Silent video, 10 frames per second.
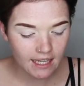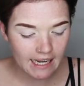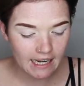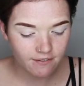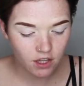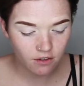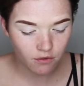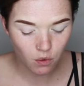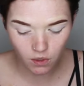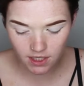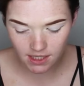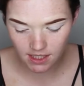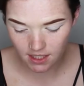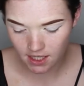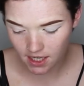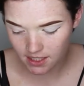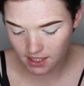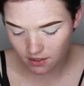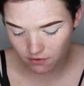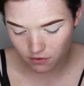the eleventh of August,
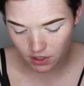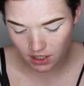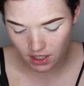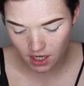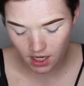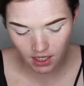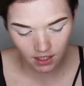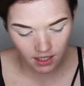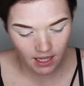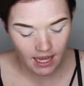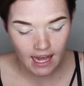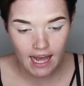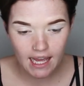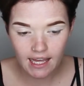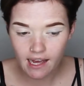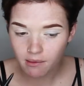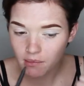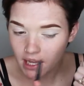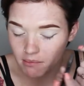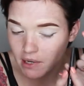nineteen forty-nine. A young
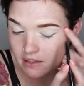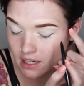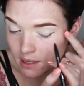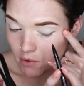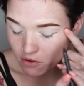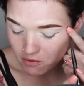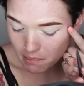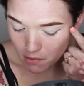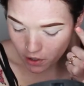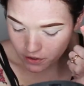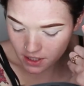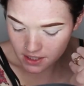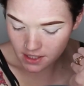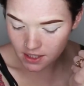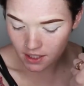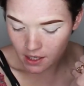man by the name of Morris